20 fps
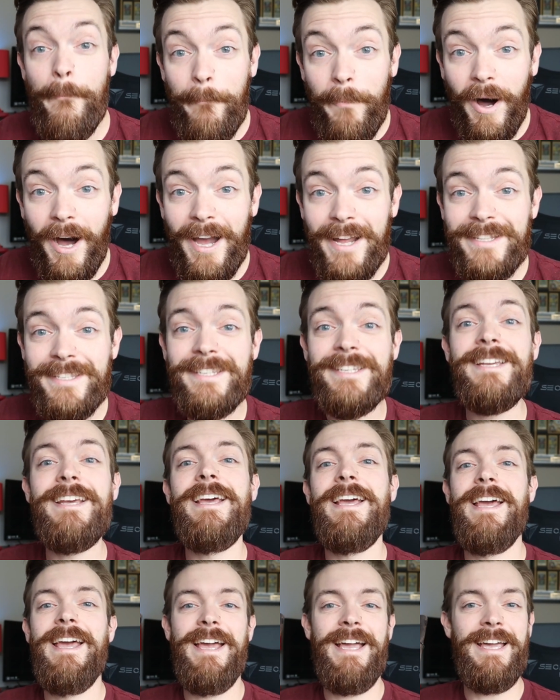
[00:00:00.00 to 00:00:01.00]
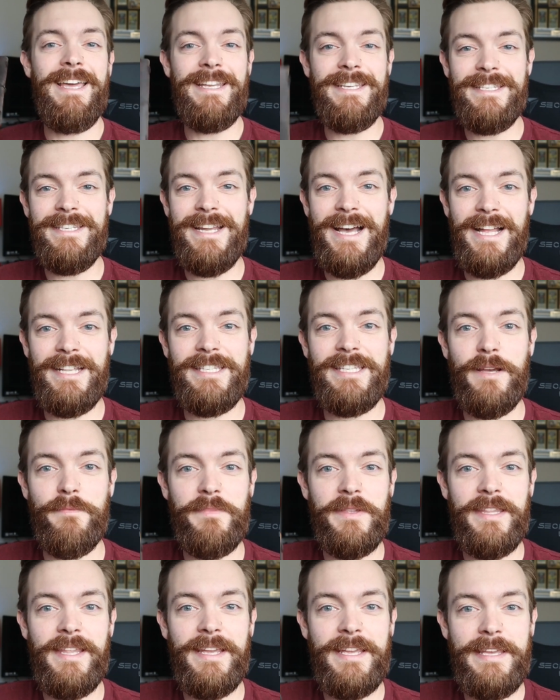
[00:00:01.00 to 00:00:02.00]
But it is not
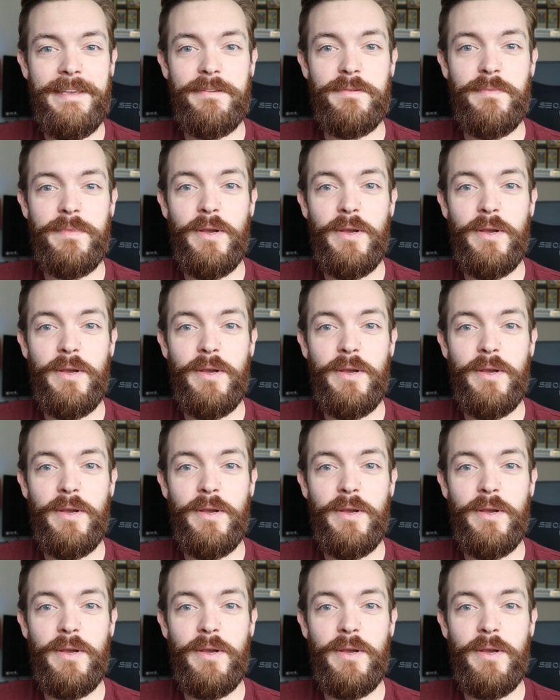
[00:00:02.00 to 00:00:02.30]
something that keeps